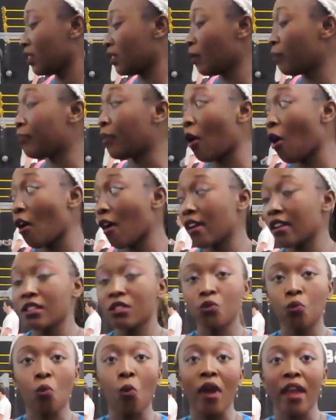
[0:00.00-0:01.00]
the bars
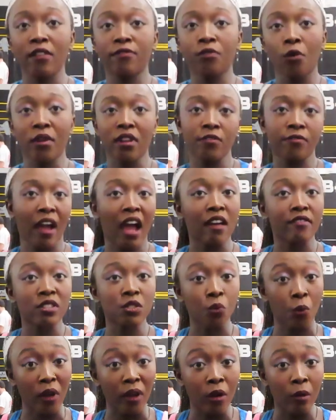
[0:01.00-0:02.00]
weigh forty-five
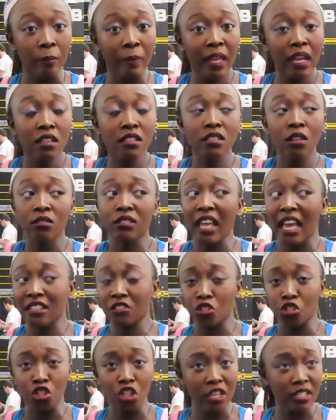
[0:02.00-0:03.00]
as well. So
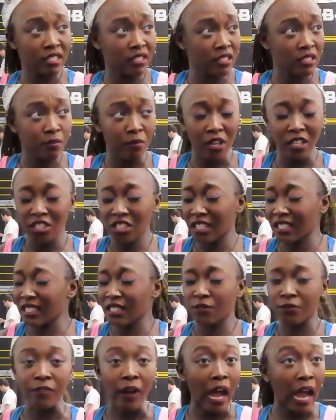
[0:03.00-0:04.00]
that's just as much.
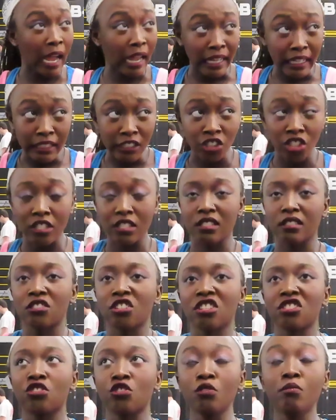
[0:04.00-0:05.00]
It's fine. Just,
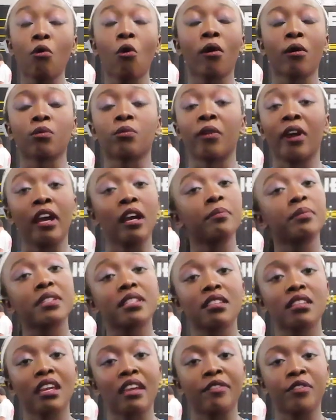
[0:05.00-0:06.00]
just do more reps
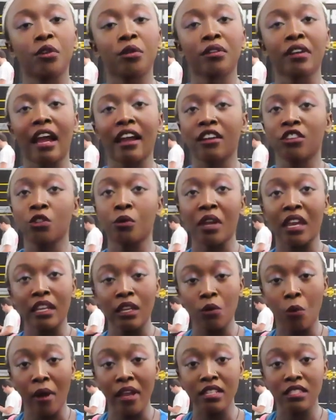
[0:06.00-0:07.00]
if you're not gonna do
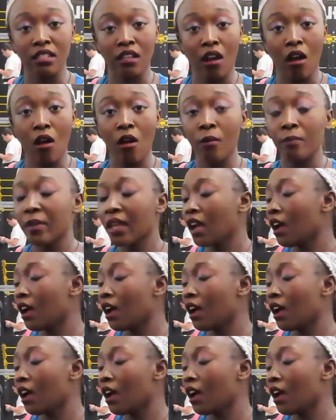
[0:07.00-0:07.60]
any weights at all.